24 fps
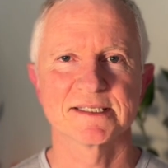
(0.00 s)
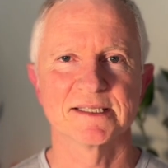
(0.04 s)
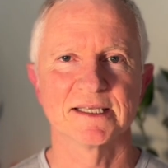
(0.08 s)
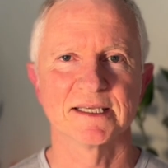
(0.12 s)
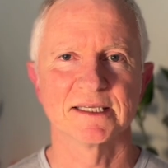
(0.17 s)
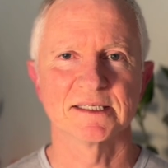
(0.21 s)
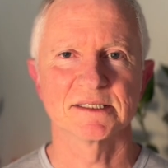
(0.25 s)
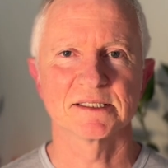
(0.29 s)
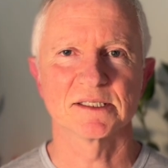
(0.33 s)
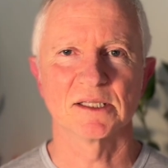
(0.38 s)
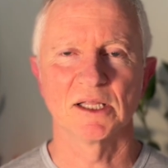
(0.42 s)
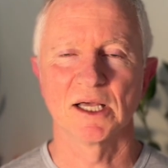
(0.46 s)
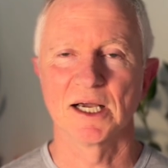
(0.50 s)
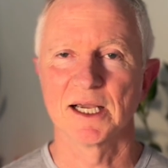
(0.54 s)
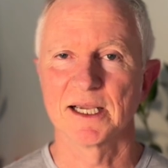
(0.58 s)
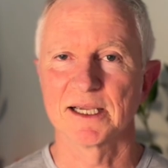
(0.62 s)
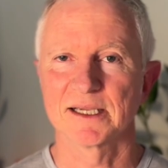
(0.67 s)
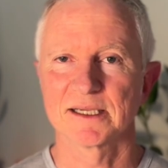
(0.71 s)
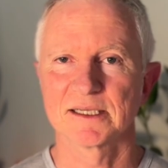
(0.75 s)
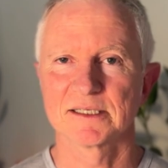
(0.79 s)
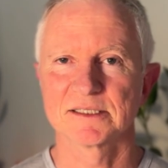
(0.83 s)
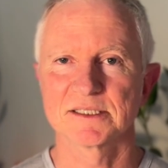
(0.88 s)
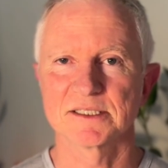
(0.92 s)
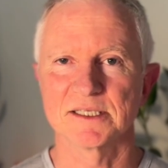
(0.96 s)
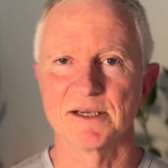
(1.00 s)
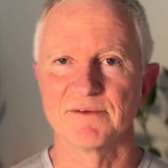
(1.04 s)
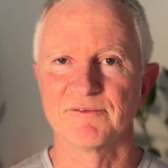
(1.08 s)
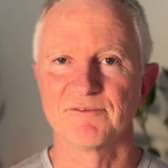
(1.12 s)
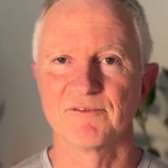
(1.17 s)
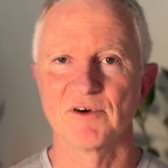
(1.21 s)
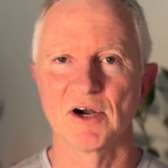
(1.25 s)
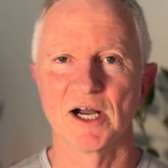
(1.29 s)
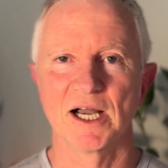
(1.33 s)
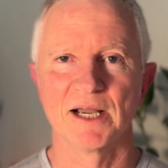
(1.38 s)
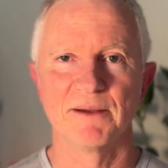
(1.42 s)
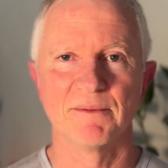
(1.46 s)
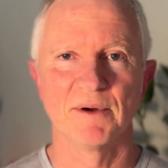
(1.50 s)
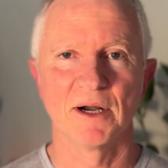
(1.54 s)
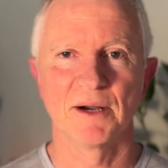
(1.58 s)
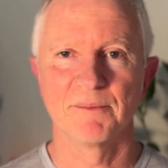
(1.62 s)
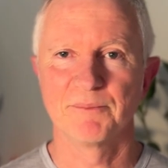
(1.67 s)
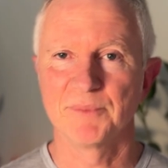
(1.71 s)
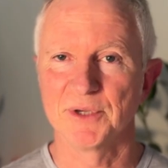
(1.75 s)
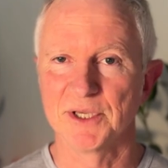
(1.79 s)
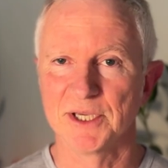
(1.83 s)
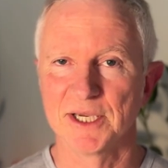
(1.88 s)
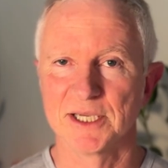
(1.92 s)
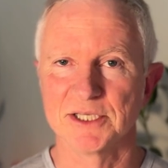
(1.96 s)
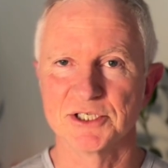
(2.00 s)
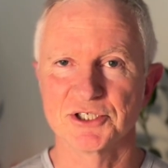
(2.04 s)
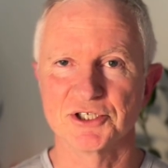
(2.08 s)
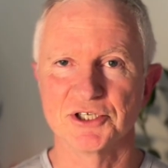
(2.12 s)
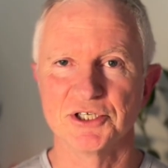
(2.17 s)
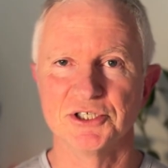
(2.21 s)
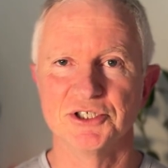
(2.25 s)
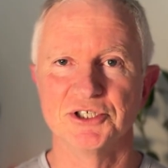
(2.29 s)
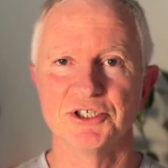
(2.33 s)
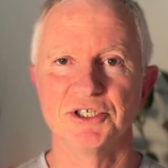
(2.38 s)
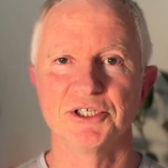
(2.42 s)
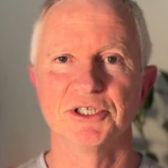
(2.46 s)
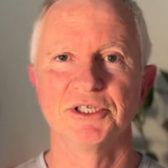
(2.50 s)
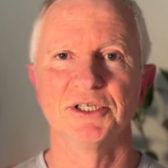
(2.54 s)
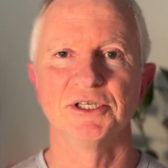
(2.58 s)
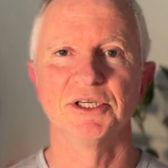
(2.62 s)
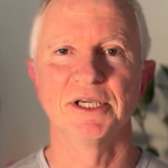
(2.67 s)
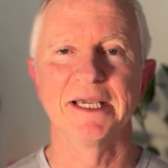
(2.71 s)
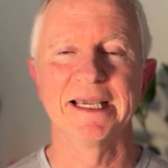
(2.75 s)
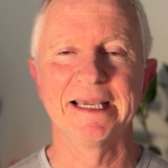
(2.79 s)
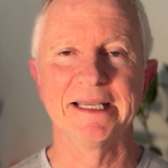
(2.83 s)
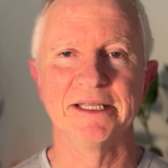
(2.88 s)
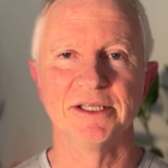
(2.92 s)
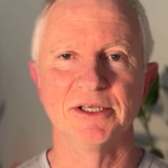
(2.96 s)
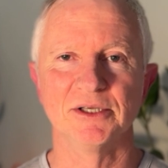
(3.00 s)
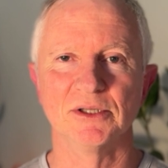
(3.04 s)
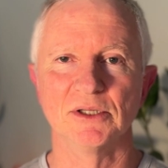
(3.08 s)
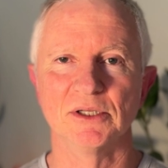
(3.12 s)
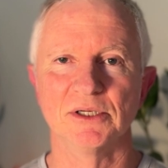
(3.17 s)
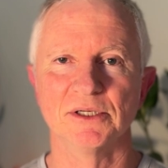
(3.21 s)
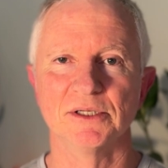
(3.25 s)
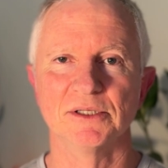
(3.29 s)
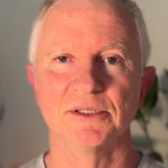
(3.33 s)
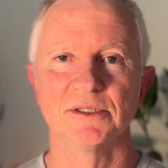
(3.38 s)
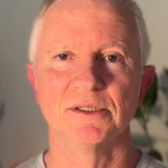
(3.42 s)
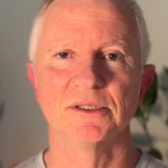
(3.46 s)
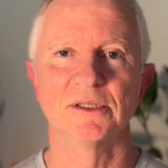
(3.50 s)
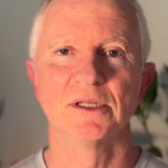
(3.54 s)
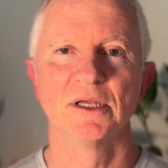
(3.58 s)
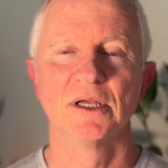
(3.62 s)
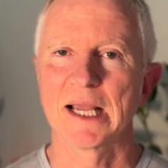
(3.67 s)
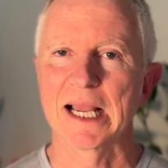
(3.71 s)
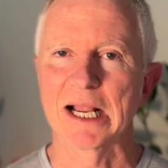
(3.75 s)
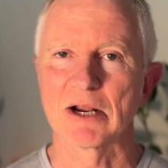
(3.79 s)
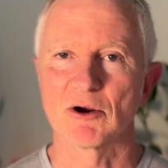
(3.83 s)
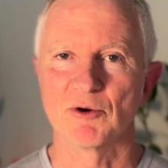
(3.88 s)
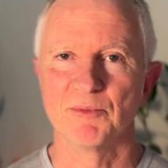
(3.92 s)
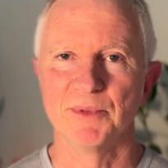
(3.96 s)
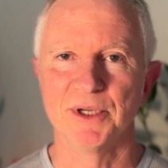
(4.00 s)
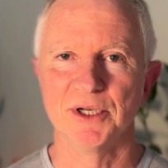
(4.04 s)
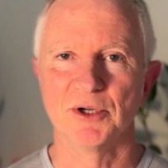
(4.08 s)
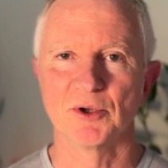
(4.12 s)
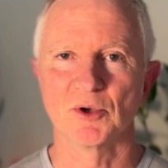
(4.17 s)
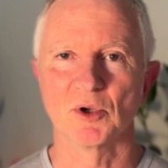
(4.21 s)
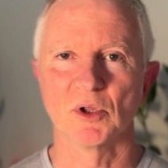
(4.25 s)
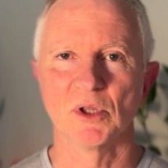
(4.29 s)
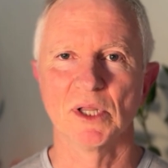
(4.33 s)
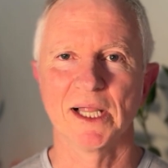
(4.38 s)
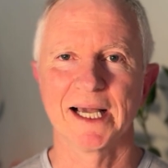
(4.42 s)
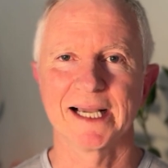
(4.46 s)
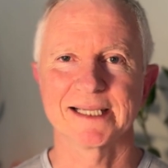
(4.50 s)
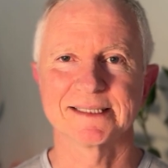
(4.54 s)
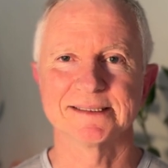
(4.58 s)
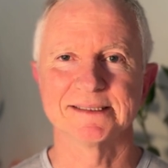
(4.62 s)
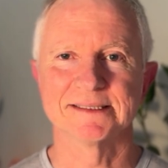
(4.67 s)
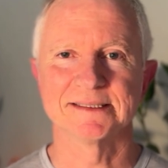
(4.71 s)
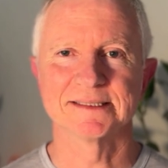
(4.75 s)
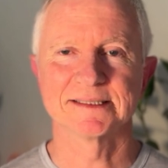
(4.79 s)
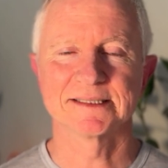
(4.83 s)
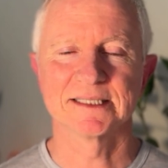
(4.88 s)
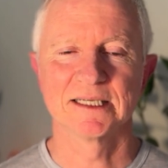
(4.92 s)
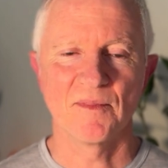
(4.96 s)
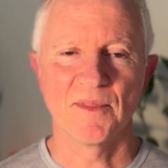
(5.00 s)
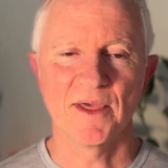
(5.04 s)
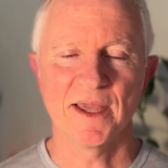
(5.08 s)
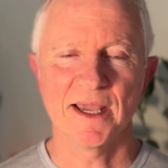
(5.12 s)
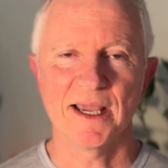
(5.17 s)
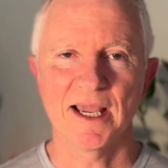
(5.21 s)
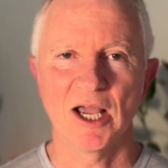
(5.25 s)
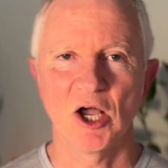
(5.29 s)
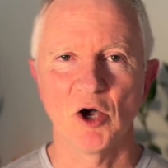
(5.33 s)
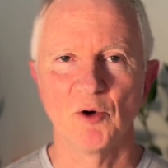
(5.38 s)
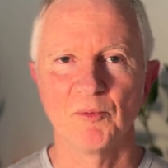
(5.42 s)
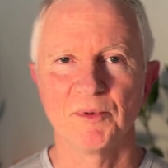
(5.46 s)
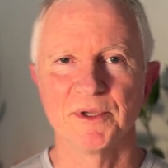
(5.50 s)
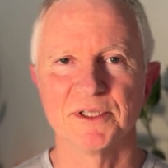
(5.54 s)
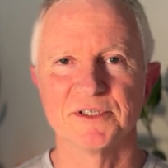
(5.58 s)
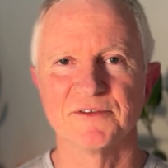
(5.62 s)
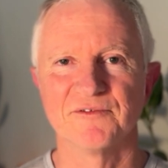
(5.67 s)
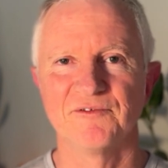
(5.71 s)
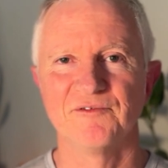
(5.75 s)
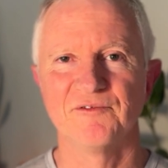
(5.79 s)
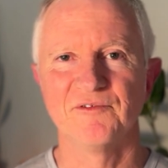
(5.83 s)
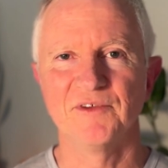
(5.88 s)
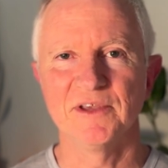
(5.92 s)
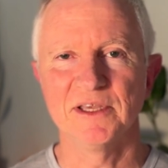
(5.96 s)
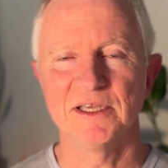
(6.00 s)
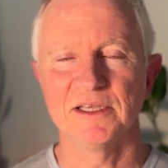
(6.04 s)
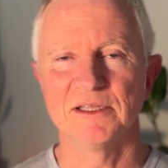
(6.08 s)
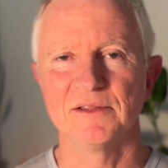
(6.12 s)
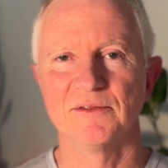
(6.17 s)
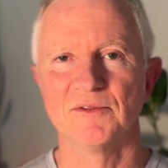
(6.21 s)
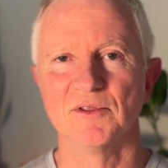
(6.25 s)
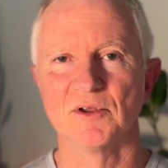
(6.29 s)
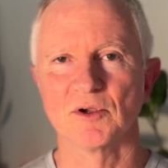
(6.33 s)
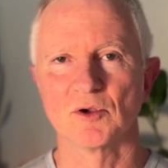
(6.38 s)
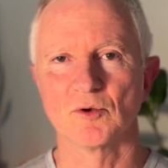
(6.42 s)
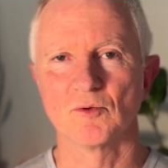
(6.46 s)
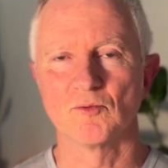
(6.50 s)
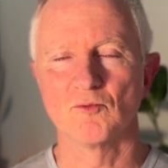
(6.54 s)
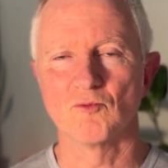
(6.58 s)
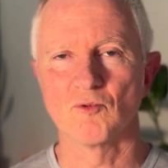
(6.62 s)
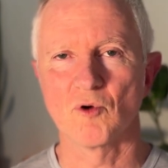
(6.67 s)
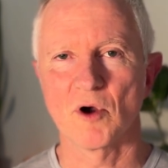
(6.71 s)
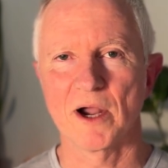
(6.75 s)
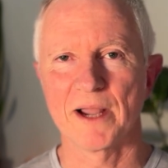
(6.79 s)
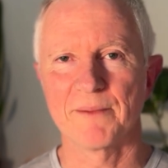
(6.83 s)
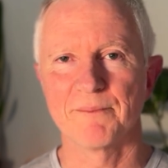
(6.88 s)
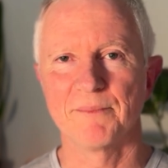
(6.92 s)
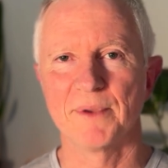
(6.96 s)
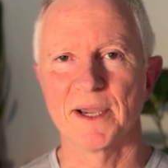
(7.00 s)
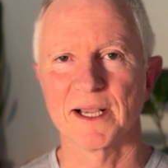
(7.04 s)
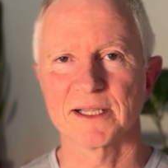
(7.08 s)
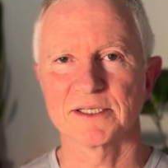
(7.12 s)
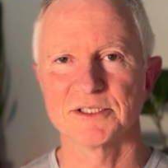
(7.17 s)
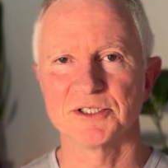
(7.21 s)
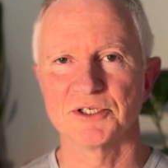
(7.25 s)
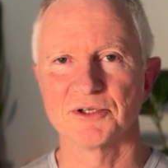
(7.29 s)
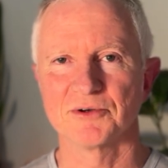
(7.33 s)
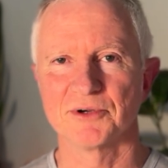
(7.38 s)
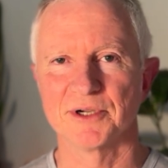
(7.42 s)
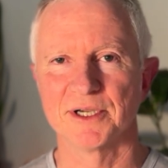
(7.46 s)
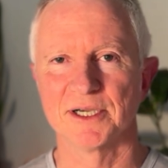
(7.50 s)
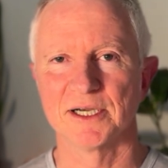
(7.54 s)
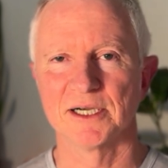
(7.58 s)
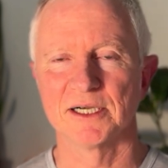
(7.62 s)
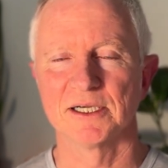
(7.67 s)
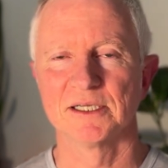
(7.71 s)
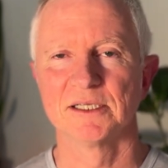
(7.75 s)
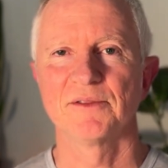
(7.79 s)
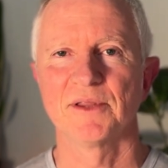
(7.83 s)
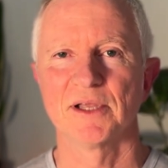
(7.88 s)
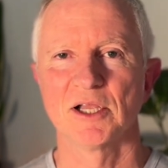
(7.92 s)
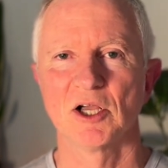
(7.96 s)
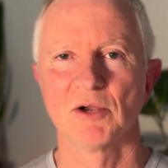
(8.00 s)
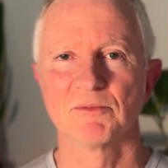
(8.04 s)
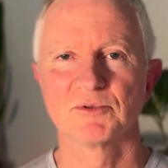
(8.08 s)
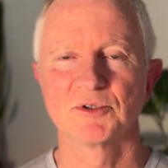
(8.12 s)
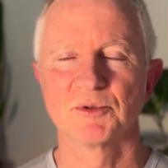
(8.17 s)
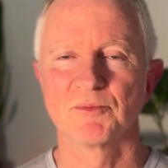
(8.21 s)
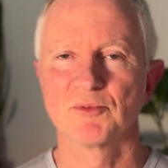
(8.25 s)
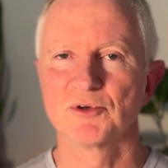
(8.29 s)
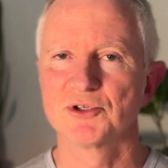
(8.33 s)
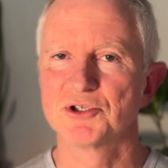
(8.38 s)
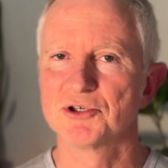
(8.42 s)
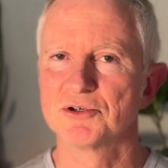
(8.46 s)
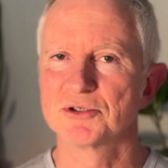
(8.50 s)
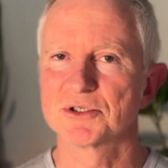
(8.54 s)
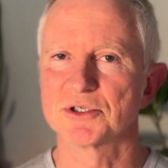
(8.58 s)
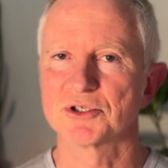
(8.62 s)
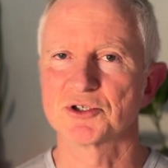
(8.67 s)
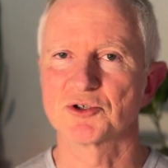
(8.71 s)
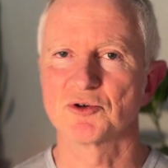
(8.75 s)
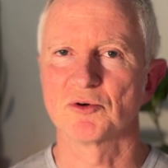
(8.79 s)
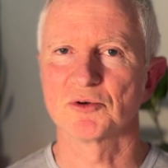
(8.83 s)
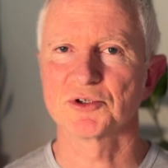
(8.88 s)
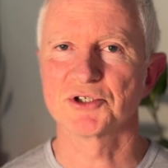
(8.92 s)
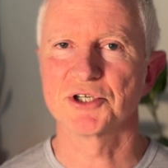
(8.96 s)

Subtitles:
things like sun fiber, PHGG, inulin, arabinogalactans. They're helping to feed the right bacteria. They help to produce the short